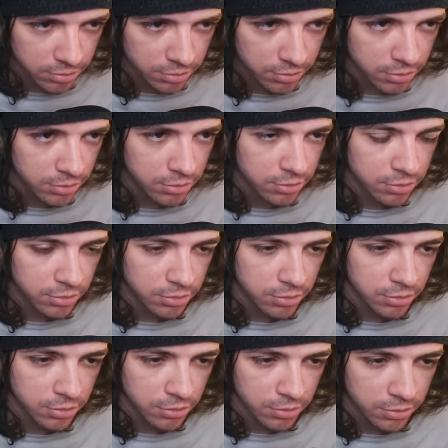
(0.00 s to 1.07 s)

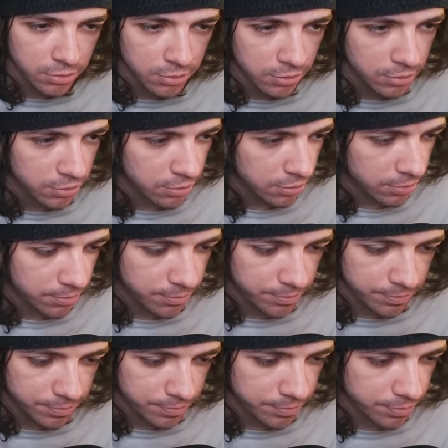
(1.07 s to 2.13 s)

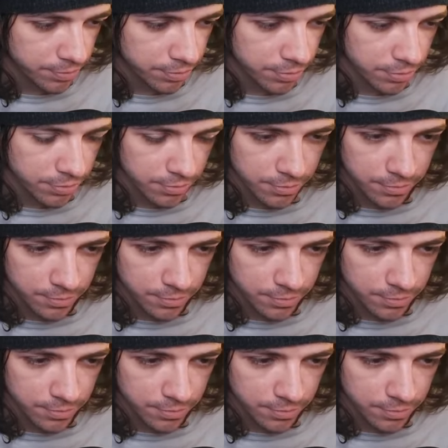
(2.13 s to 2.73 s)
Nobody speaks.